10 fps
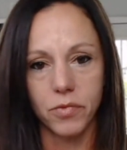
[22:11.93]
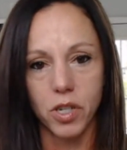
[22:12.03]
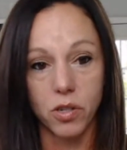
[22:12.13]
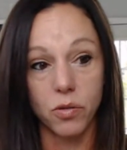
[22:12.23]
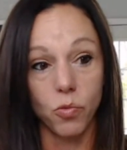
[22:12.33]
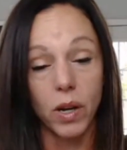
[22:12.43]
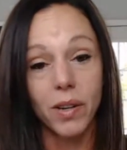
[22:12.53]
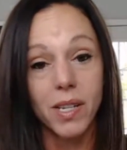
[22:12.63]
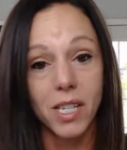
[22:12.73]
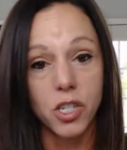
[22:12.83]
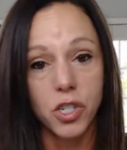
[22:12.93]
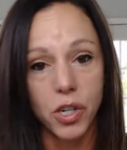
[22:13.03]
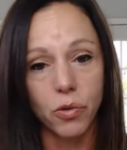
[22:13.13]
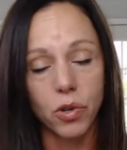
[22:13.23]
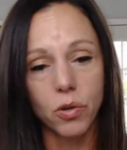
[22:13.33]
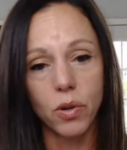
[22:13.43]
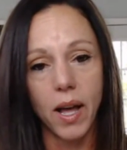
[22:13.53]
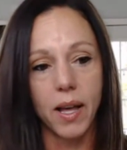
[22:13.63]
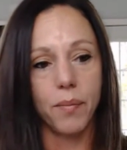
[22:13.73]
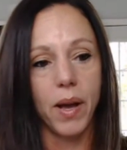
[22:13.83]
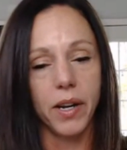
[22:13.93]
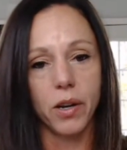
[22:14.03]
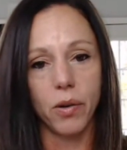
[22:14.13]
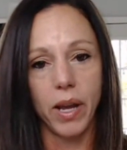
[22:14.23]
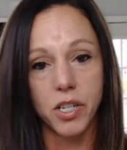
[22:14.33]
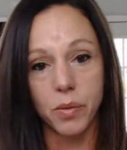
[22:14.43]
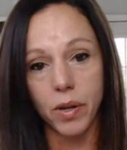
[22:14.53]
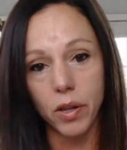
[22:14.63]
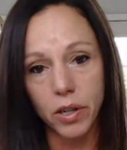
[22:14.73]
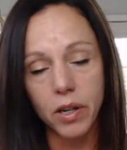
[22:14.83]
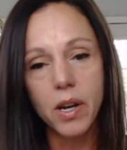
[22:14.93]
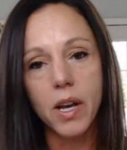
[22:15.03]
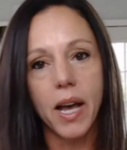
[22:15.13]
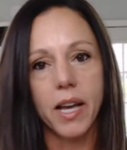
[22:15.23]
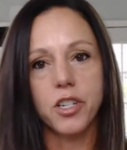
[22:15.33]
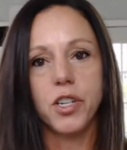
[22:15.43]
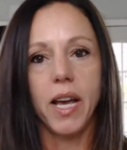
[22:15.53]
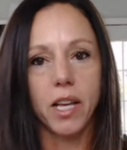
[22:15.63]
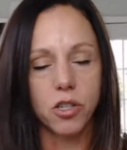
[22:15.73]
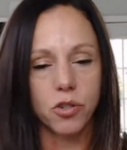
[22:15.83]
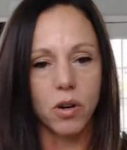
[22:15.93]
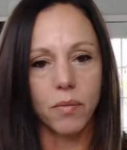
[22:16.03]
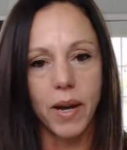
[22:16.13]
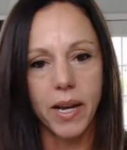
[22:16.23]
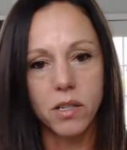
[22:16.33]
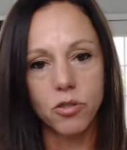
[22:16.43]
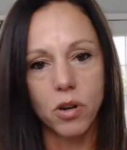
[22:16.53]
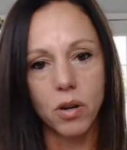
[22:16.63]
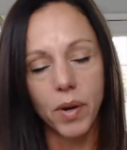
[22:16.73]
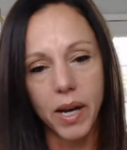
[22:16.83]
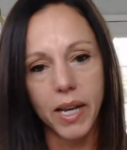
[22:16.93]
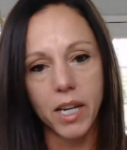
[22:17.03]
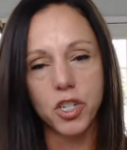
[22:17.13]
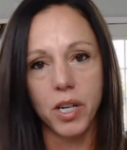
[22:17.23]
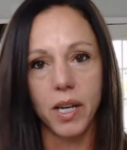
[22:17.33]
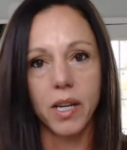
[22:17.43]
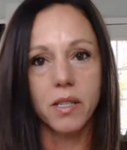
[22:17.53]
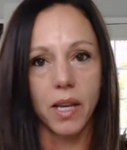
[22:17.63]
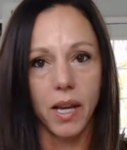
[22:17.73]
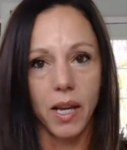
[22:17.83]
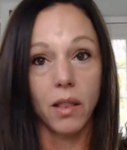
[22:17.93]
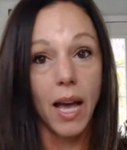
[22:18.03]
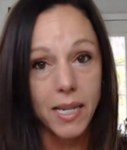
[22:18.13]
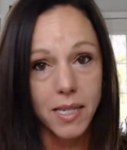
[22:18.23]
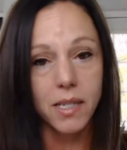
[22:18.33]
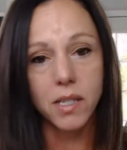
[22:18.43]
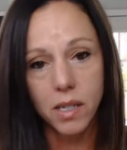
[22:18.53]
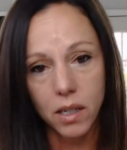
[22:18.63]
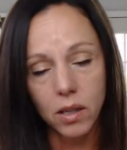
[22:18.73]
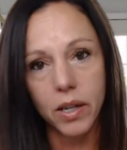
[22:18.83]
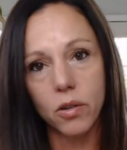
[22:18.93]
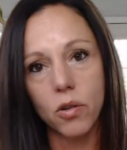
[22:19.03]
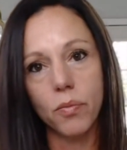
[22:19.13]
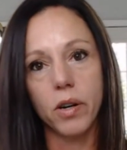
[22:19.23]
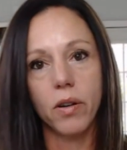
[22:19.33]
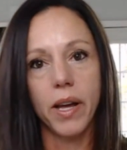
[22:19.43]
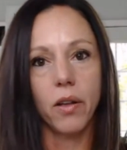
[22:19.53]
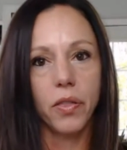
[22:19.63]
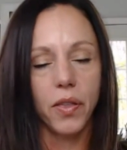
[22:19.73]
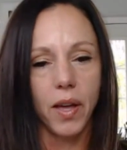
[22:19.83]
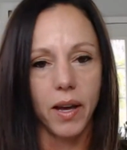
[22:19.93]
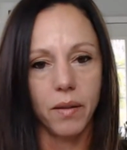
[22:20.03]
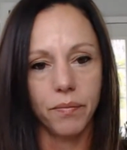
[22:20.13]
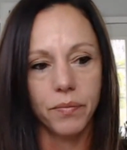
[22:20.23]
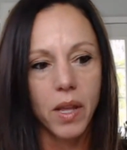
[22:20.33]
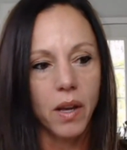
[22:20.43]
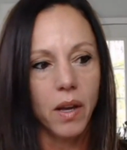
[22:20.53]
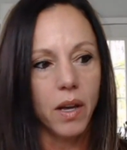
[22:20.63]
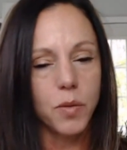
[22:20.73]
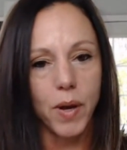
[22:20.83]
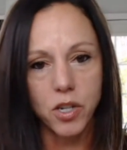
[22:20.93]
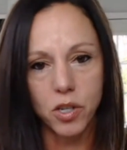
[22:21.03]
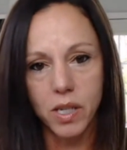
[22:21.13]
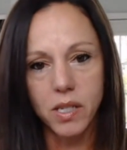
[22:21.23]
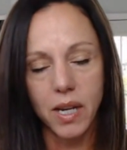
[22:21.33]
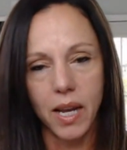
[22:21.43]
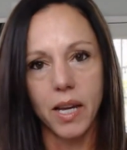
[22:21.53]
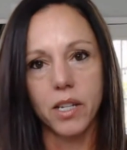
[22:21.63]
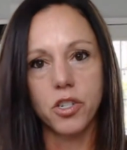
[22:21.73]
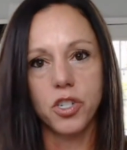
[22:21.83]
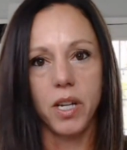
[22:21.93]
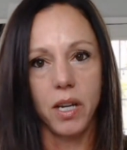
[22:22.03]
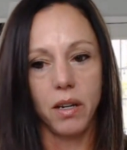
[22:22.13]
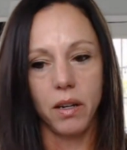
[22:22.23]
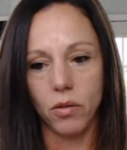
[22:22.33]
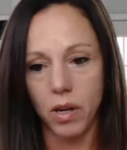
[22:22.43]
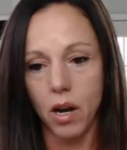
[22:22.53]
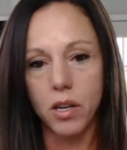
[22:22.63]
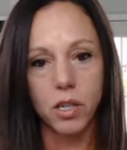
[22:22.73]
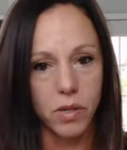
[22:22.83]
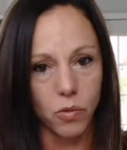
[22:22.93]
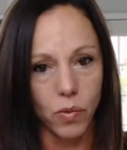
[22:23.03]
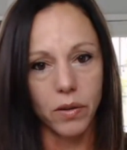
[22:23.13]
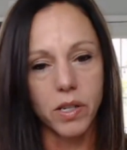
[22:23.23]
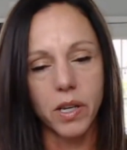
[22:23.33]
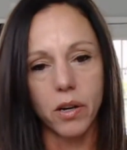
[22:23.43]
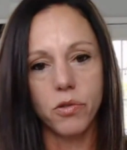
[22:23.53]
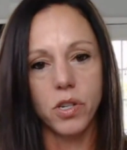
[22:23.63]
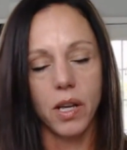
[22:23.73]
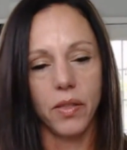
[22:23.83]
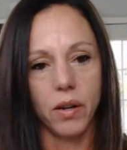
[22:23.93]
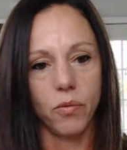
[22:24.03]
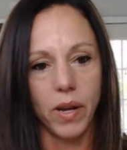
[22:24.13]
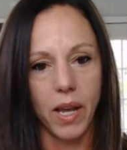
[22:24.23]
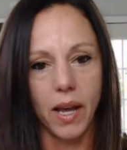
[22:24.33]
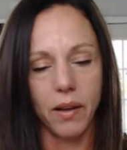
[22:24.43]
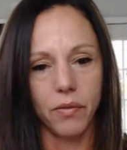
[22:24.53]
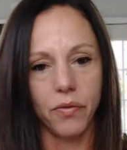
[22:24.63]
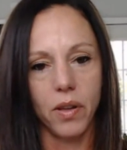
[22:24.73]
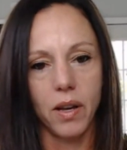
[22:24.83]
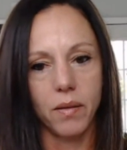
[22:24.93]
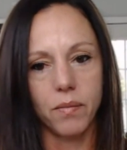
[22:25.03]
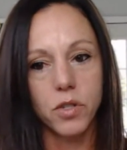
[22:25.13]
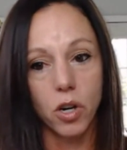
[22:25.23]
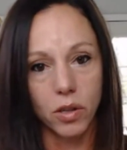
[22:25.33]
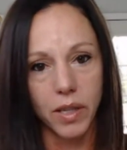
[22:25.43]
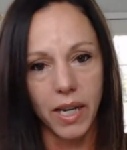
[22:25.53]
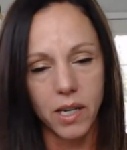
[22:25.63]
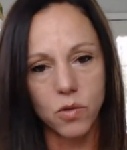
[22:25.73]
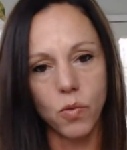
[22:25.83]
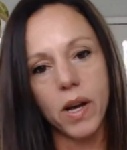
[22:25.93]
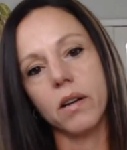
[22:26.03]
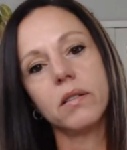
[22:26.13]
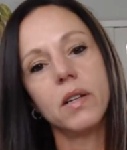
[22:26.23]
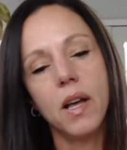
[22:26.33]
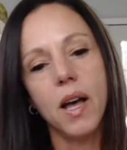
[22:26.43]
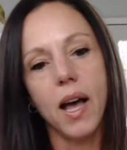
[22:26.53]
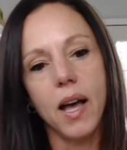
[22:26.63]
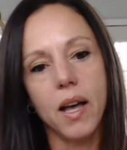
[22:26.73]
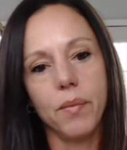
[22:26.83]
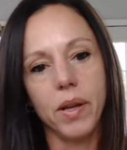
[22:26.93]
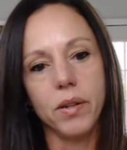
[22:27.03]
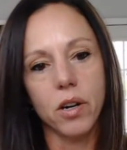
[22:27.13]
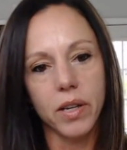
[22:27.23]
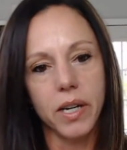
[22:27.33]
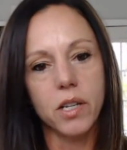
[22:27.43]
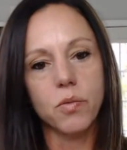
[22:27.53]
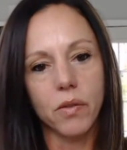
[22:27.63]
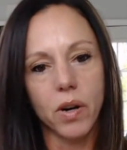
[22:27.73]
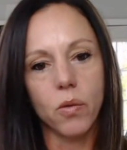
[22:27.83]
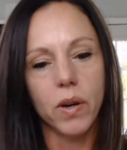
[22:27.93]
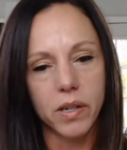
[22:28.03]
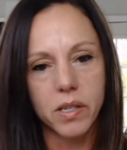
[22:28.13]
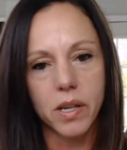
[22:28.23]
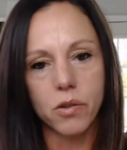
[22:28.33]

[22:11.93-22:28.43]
just wellness in general um, i know angie miller uh, she has strong mind strong body she is a licensed clinical mental health um, specialist and she also is a wellness coach and then we have um, darlene as well um, and Darlene is one of our wellness